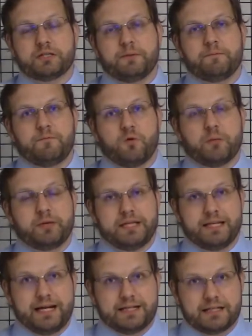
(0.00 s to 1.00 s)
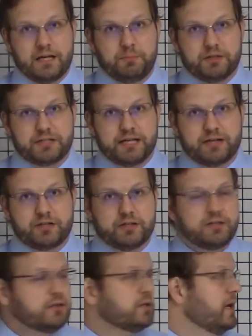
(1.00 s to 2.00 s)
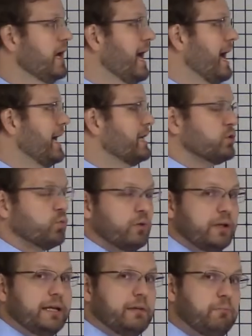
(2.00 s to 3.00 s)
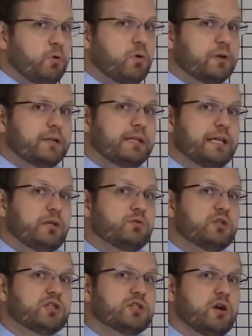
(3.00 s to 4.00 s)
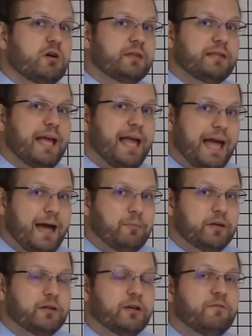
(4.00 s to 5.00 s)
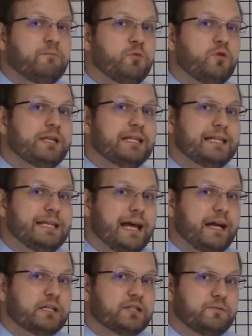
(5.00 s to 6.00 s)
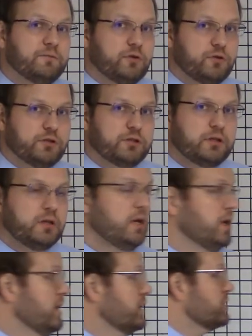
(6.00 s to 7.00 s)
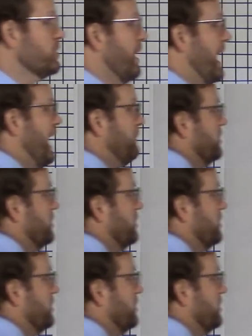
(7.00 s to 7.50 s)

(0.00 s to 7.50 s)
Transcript: form in the next couple sections, it's really important that you start the habit of putting the x first. So I'm going to